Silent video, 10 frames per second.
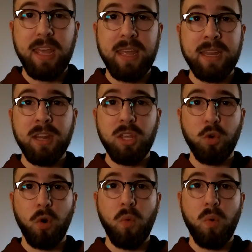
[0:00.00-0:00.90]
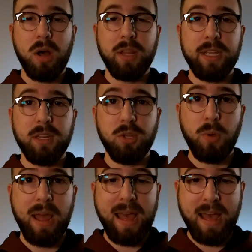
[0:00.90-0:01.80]
in your wallet,
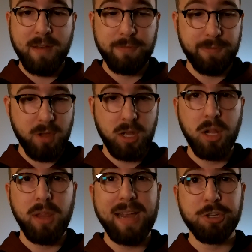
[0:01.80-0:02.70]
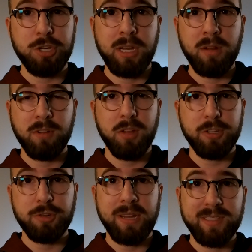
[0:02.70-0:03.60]
you have a collection of all
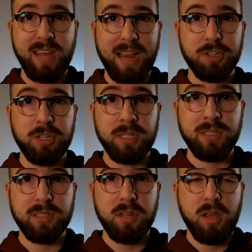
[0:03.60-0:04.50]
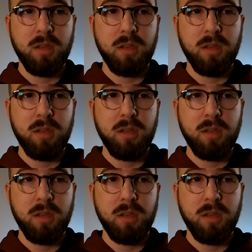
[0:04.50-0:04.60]
the transactions